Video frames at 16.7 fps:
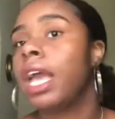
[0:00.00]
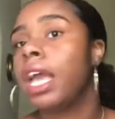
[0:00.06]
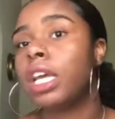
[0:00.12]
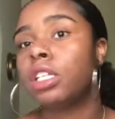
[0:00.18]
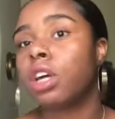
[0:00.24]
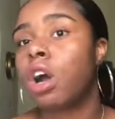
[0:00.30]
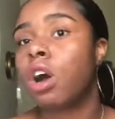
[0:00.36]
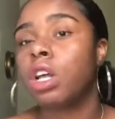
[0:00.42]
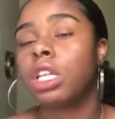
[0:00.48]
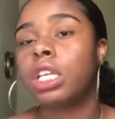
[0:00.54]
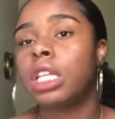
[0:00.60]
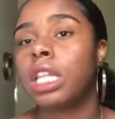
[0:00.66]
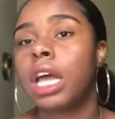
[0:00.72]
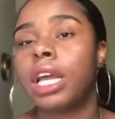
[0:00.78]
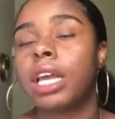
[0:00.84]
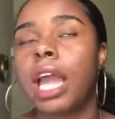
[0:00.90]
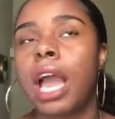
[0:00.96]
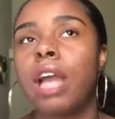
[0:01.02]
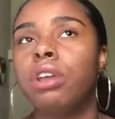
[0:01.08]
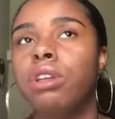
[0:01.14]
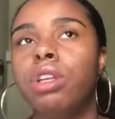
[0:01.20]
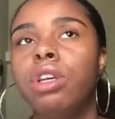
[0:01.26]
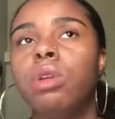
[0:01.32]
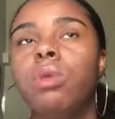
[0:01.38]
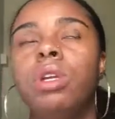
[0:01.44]
it's all in like how
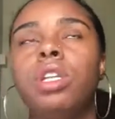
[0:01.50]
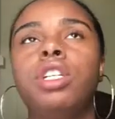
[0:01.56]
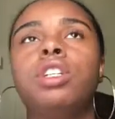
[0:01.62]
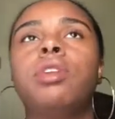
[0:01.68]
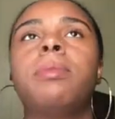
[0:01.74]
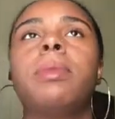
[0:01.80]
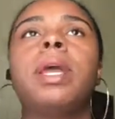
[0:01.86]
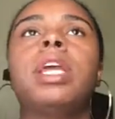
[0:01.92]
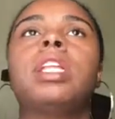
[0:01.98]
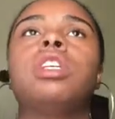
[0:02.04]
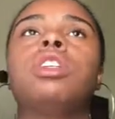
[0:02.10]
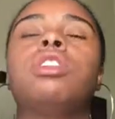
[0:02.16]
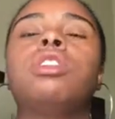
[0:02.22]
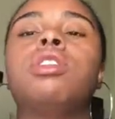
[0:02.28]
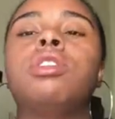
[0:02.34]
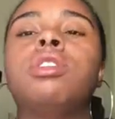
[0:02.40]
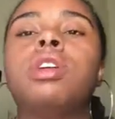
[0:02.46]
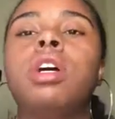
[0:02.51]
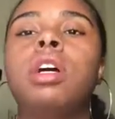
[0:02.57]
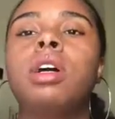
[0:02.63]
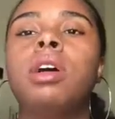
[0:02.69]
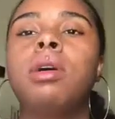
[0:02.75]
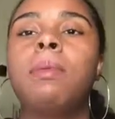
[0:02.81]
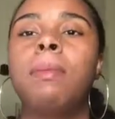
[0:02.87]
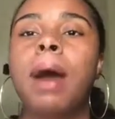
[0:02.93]
you deal with your maintenance, your
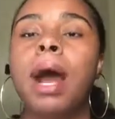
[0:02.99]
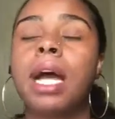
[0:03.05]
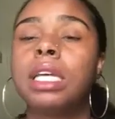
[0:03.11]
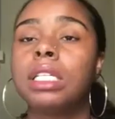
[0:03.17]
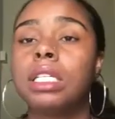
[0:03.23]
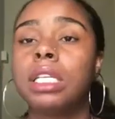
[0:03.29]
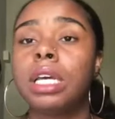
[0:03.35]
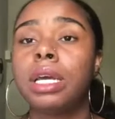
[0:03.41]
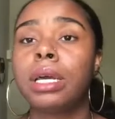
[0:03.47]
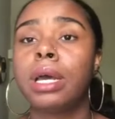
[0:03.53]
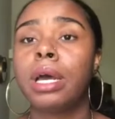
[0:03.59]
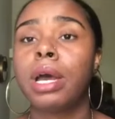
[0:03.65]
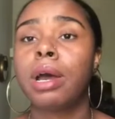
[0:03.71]
mindset.